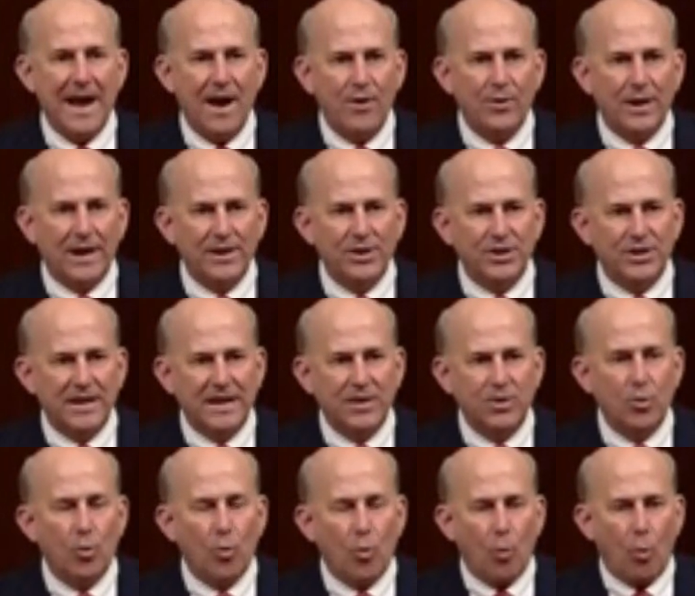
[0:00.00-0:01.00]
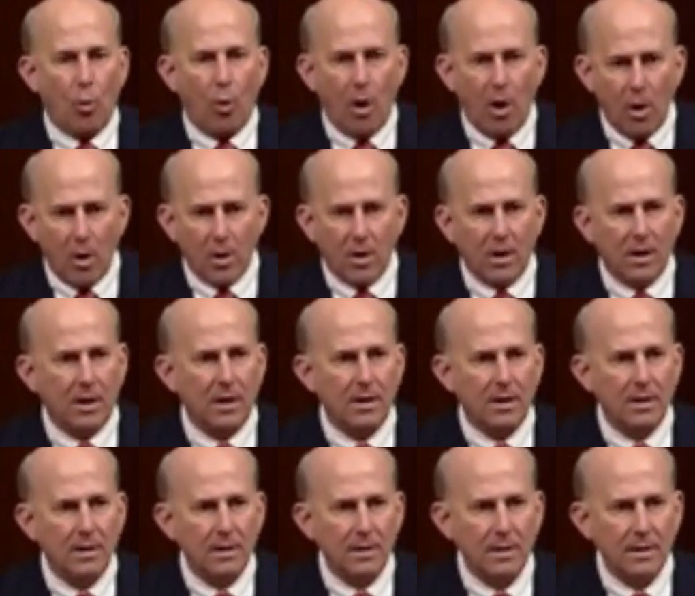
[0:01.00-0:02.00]
the things that should have
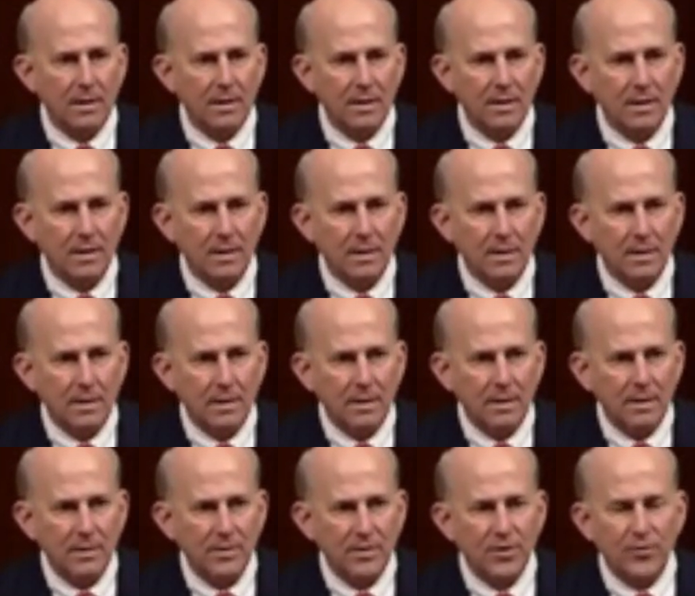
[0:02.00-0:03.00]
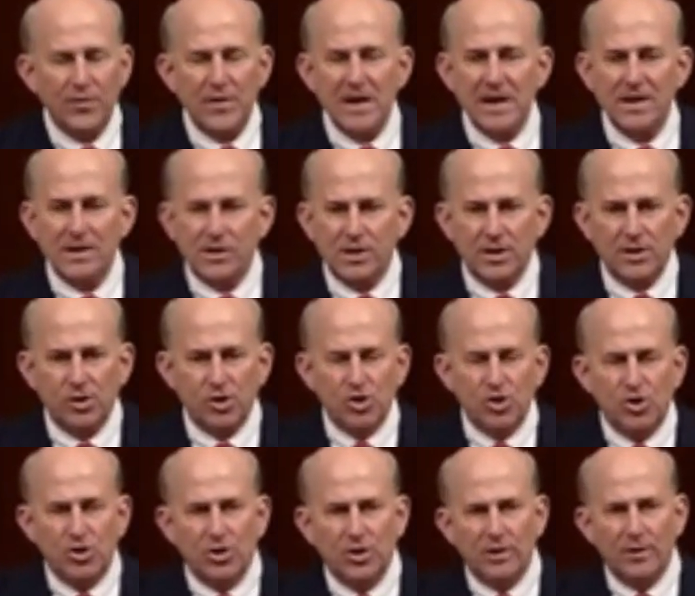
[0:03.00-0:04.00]
protected those precious lives
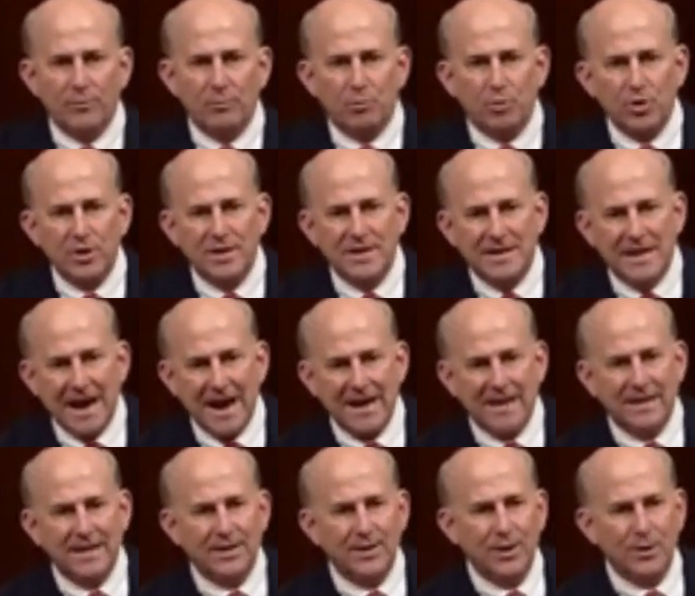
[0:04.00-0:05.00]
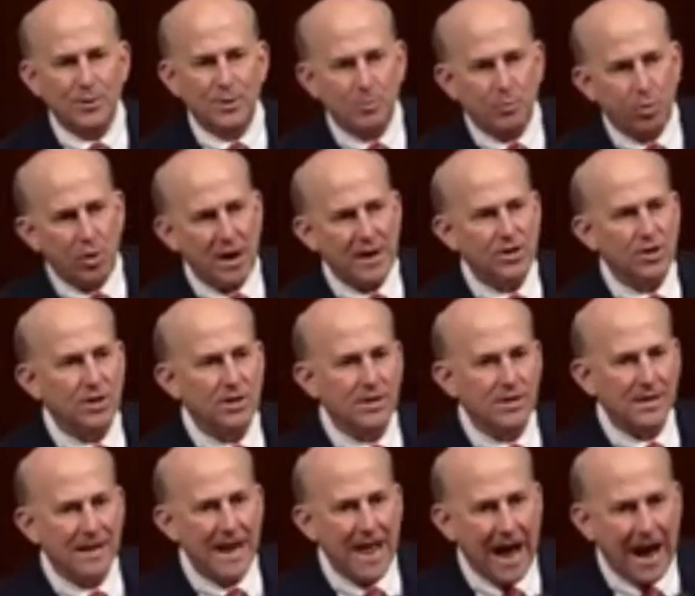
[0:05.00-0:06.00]
in Parkland,
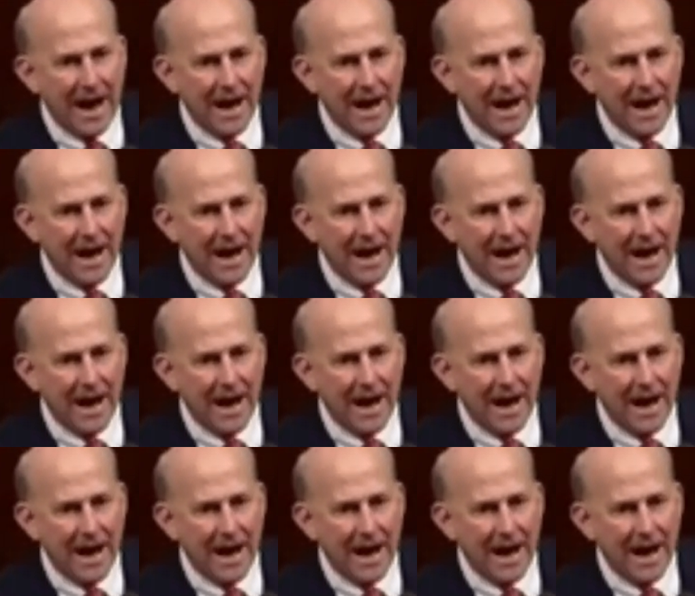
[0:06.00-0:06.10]
Florida,